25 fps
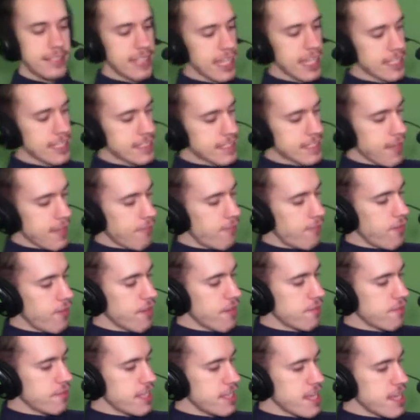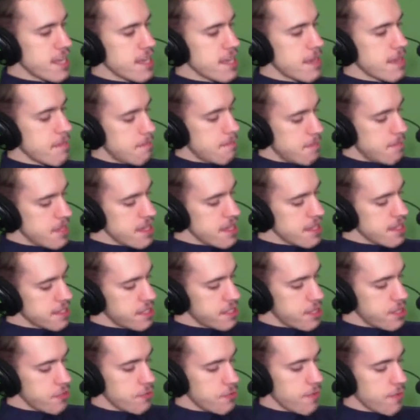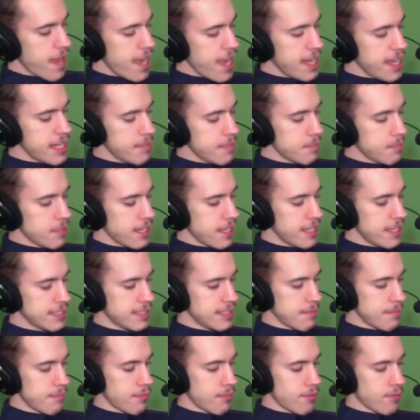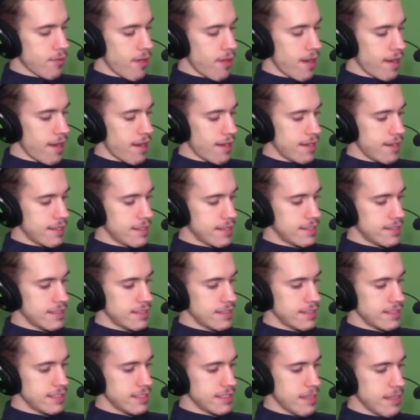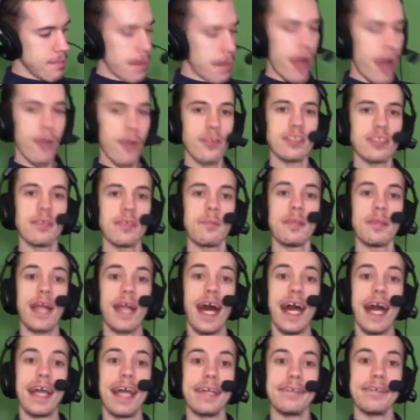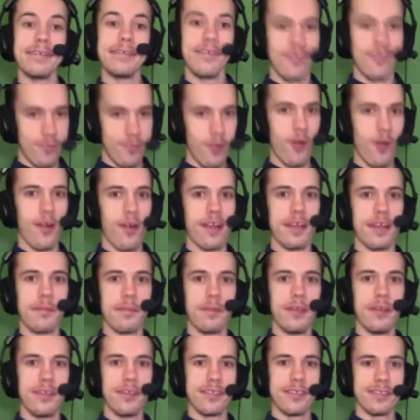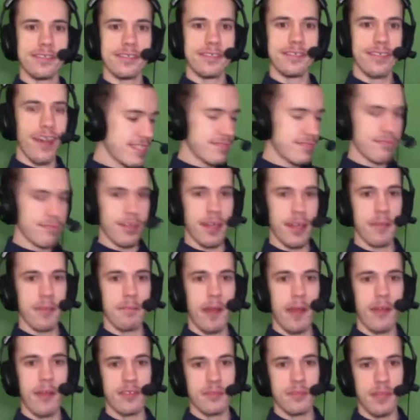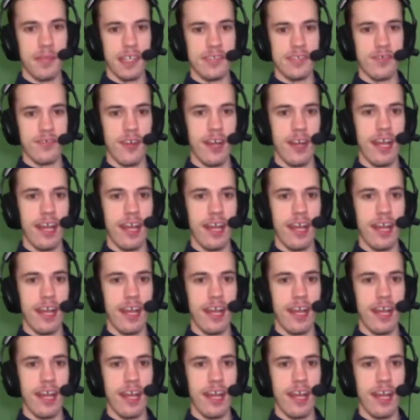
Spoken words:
650 BQ80 Plus Bronze power supply for computers. That's what a power supply is